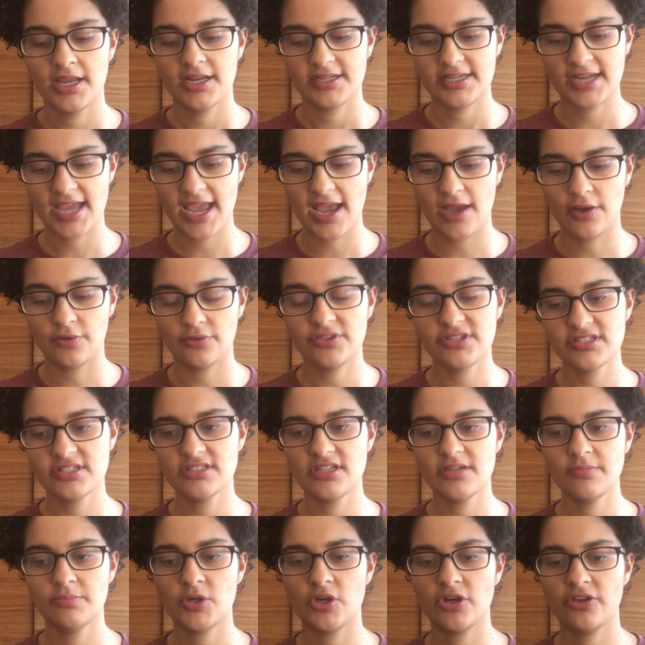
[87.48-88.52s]
Now, this is
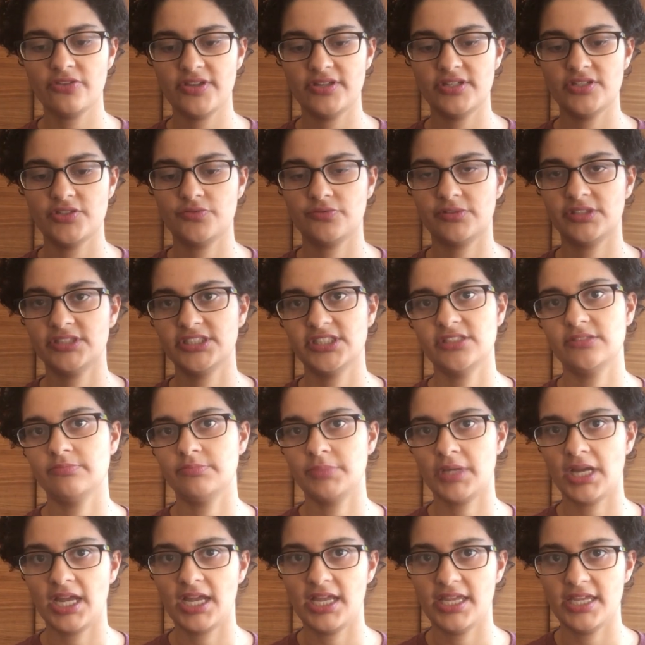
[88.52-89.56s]
a book that is written
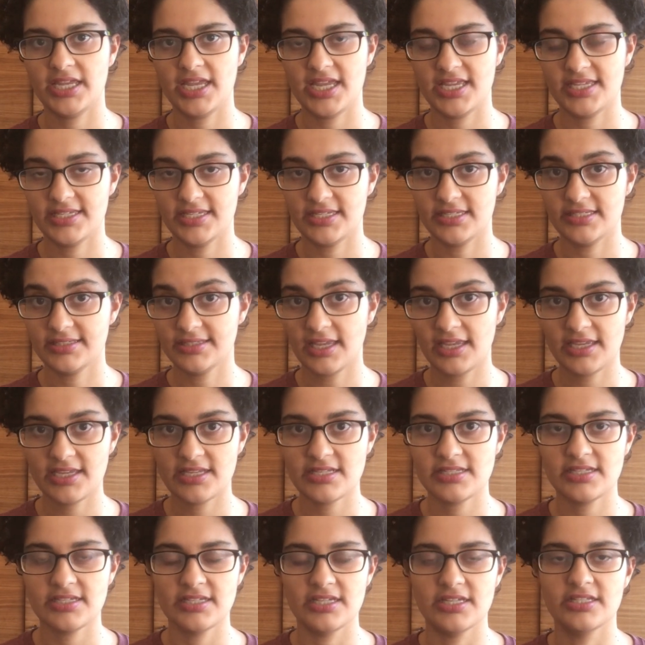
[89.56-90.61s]
by a
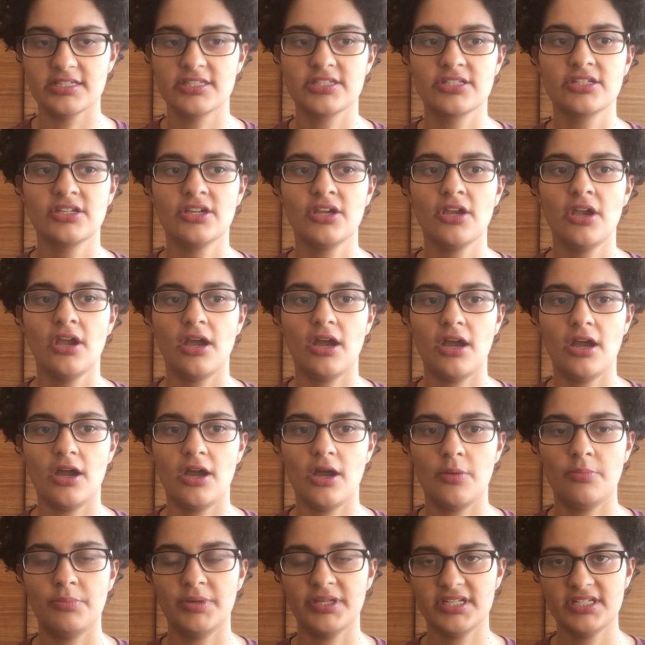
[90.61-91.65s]
scientist,
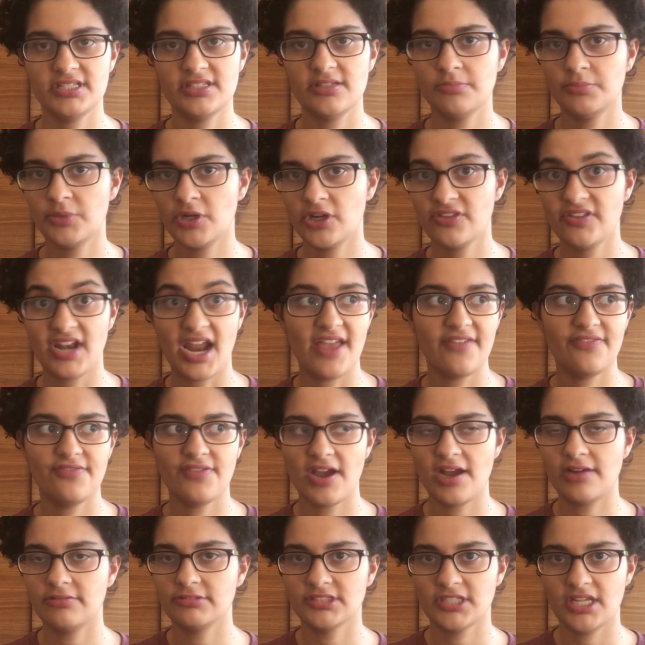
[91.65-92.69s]
but it is a book that I
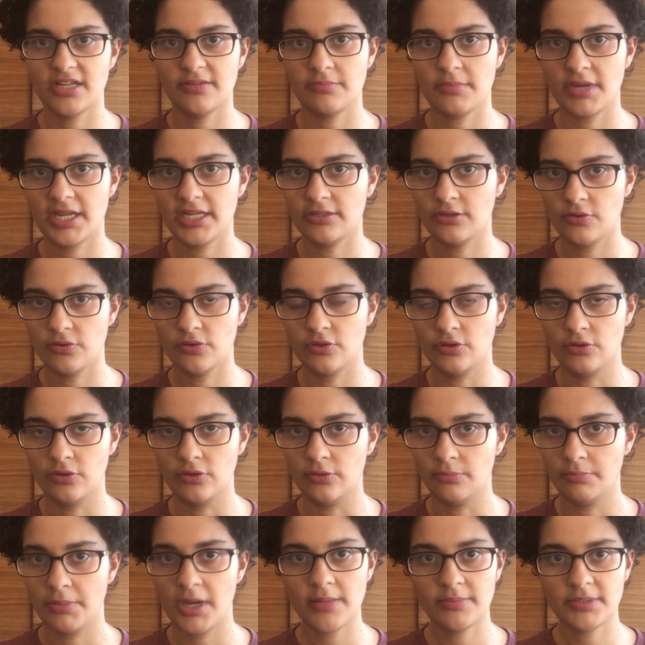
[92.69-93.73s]
found at my
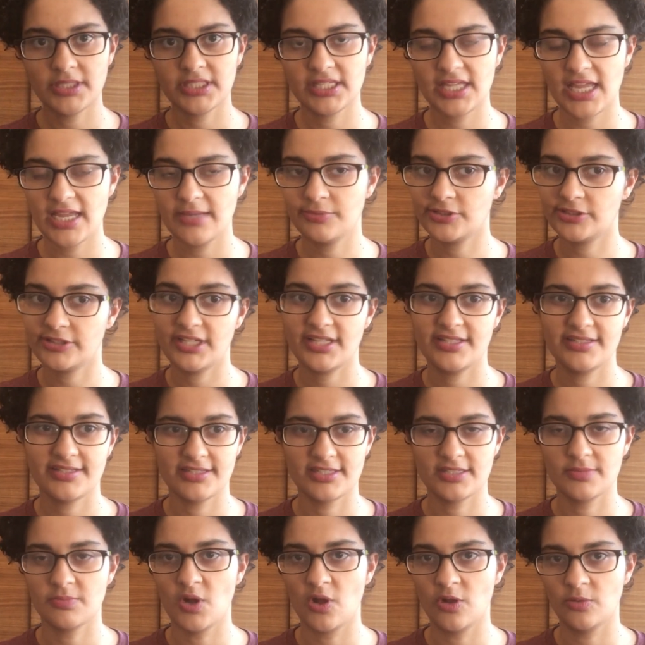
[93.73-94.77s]
local public library. It's a
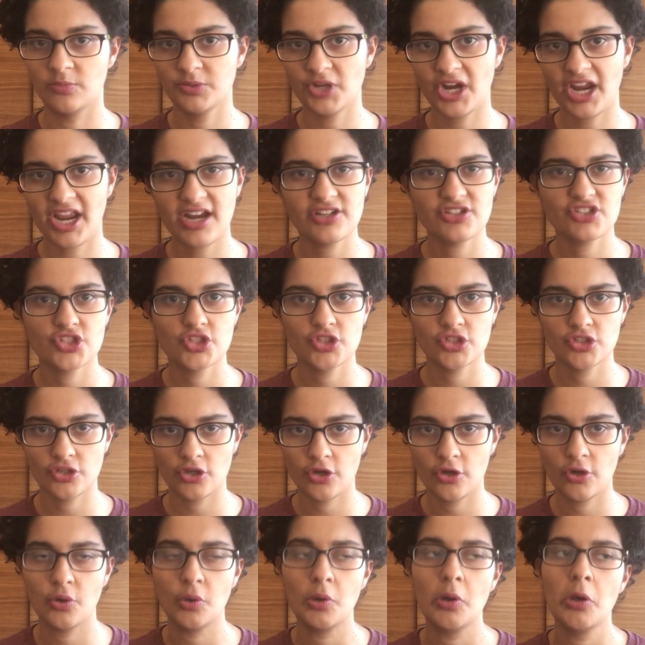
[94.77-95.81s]
small branch,
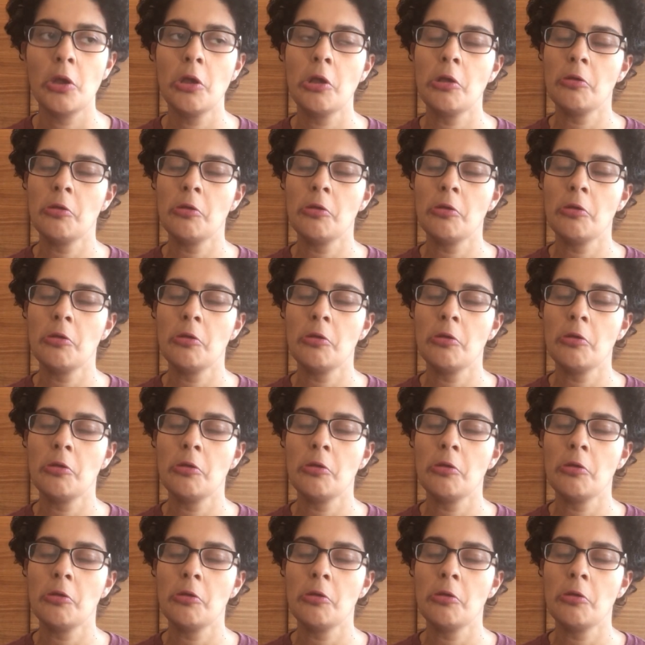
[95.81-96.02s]
so